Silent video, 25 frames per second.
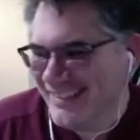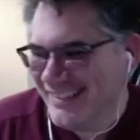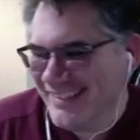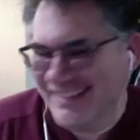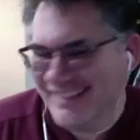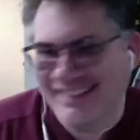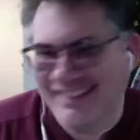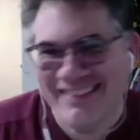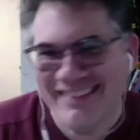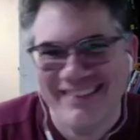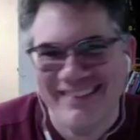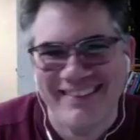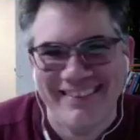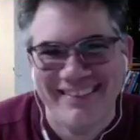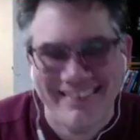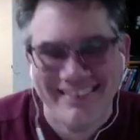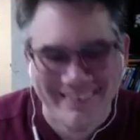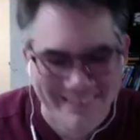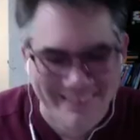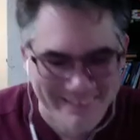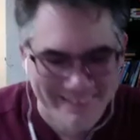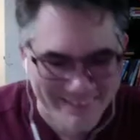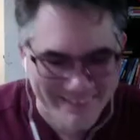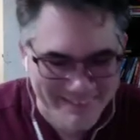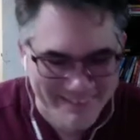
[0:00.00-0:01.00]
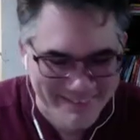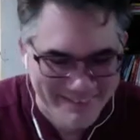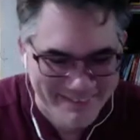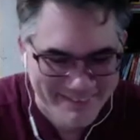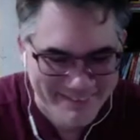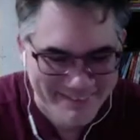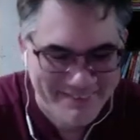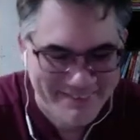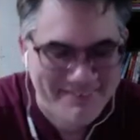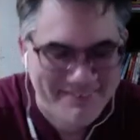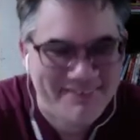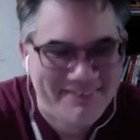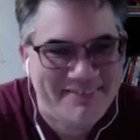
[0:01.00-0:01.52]

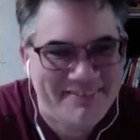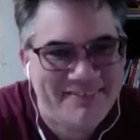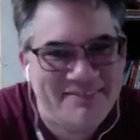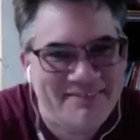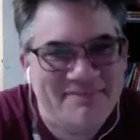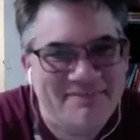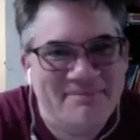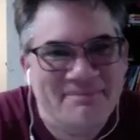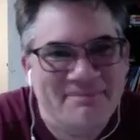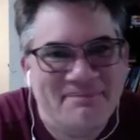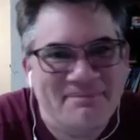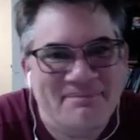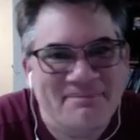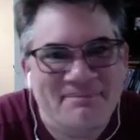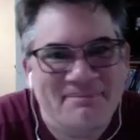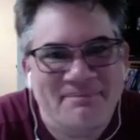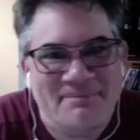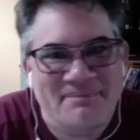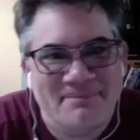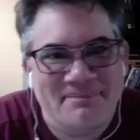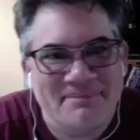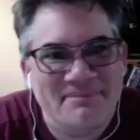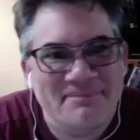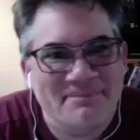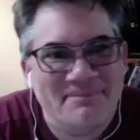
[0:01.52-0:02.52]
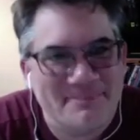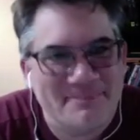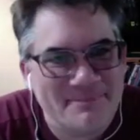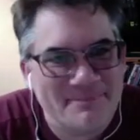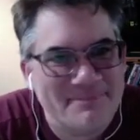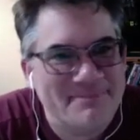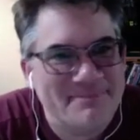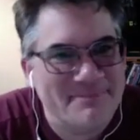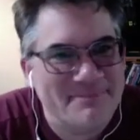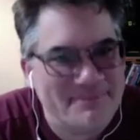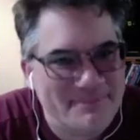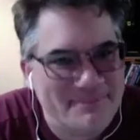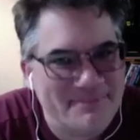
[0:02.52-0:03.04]

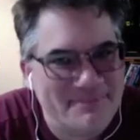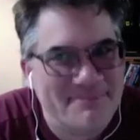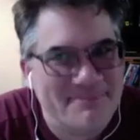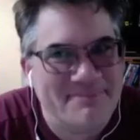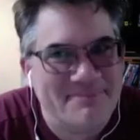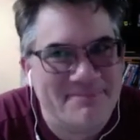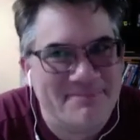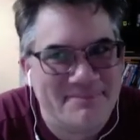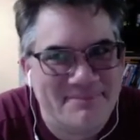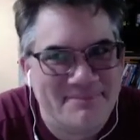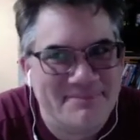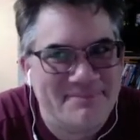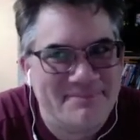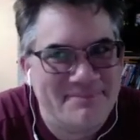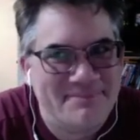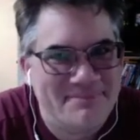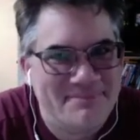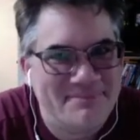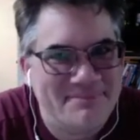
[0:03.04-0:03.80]
[no speech]